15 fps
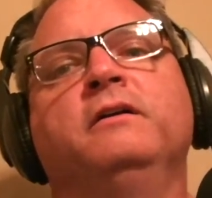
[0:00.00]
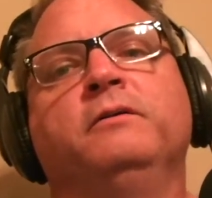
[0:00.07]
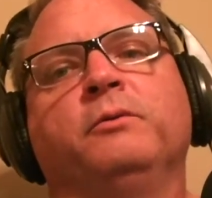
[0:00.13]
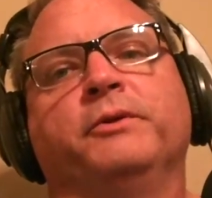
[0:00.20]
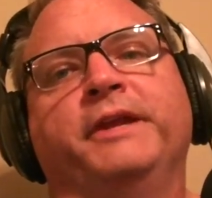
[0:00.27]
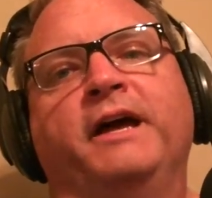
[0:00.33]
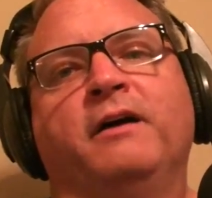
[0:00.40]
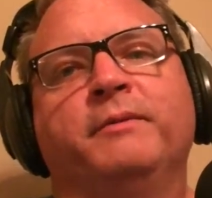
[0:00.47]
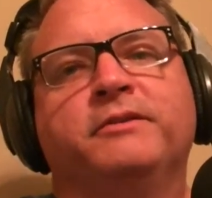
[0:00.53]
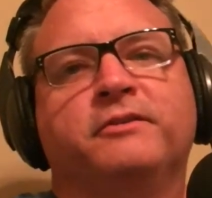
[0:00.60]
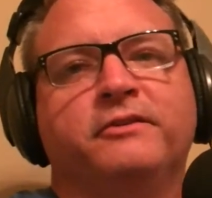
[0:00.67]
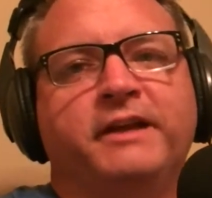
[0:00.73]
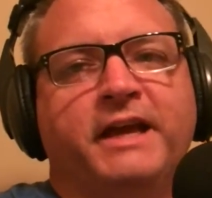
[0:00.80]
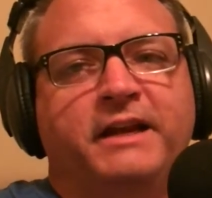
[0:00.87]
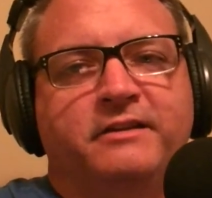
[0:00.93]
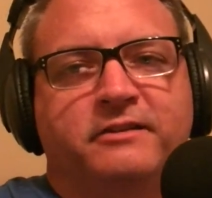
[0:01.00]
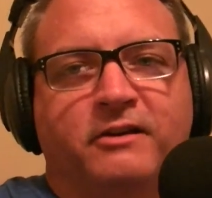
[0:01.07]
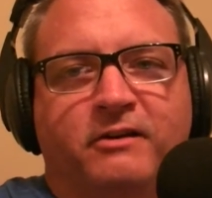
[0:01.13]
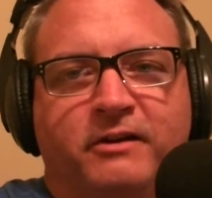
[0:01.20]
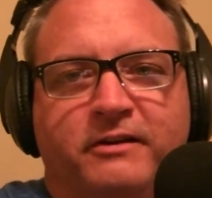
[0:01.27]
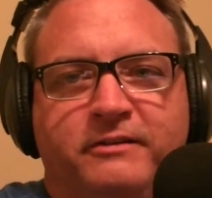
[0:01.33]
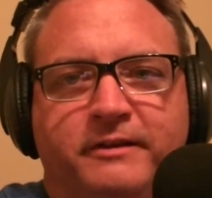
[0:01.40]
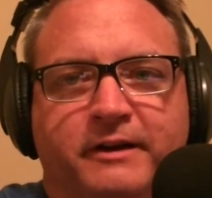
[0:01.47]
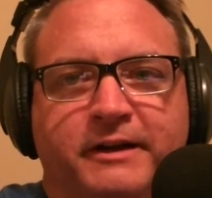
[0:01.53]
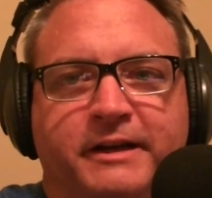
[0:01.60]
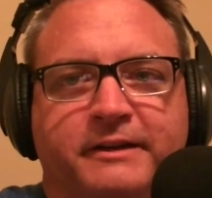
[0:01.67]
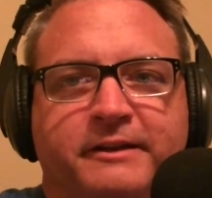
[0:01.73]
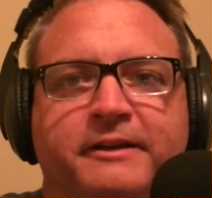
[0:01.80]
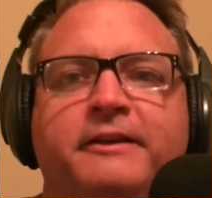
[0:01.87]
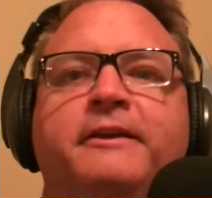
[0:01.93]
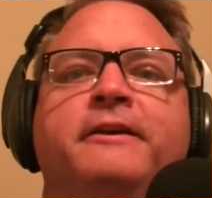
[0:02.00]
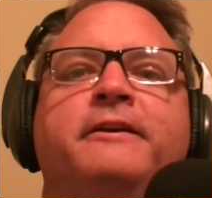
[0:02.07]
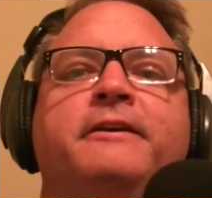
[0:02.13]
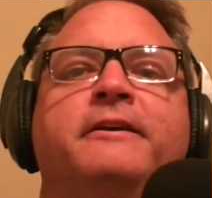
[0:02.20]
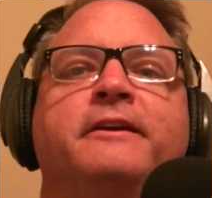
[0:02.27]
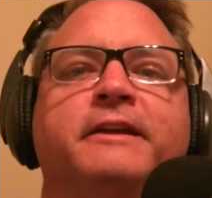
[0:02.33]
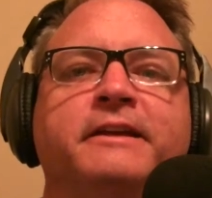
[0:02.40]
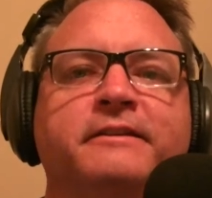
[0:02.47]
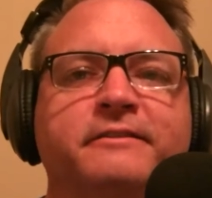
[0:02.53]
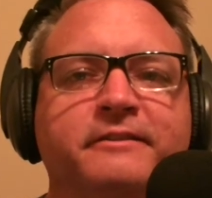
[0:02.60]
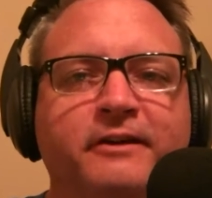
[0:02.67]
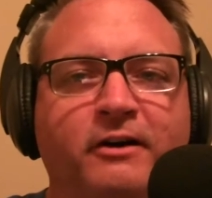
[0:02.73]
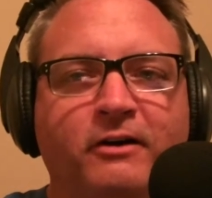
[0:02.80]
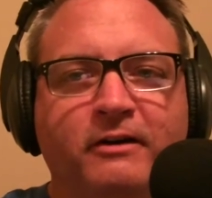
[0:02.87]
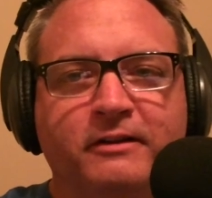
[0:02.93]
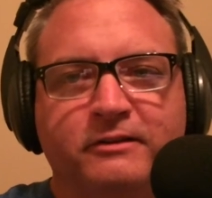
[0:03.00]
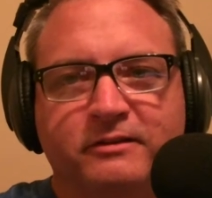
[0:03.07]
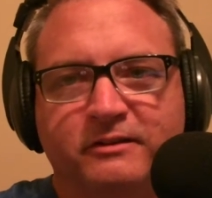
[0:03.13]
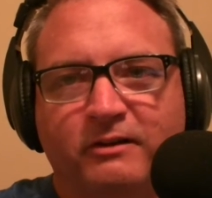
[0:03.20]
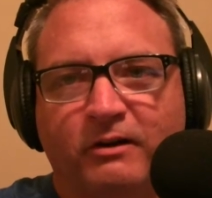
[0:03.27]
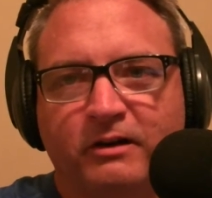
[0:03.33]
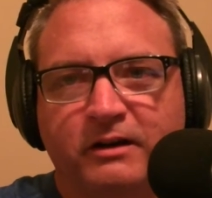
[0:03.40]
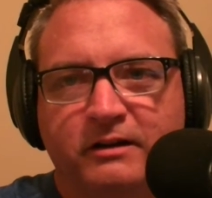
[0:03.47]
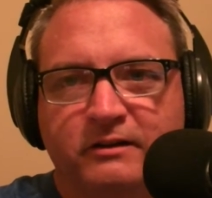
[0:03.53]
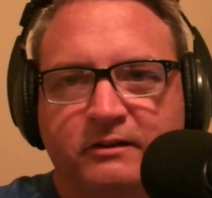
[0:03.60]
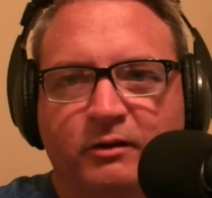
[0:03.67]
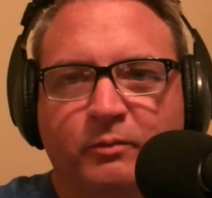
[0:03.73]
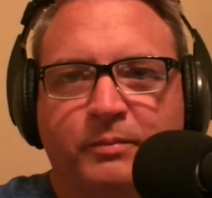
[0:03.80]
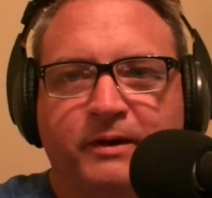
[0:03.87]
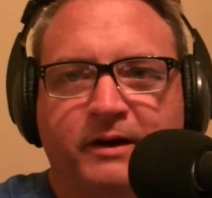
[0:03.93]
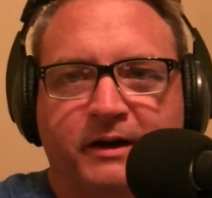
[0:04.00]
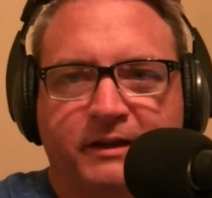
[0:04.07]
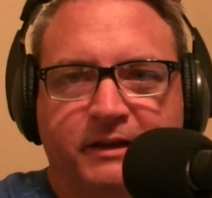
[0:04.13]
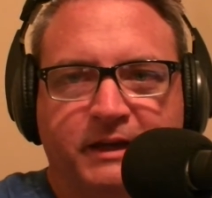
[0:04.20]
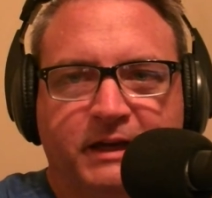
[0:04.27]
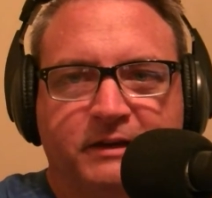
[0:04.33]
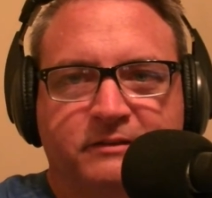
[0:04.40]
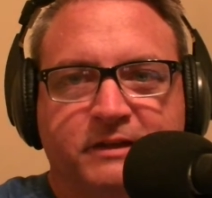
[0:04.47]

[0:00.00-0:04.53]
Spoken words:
Well, now Mr. Danny's gone and done it. He has gone and started his own podcast.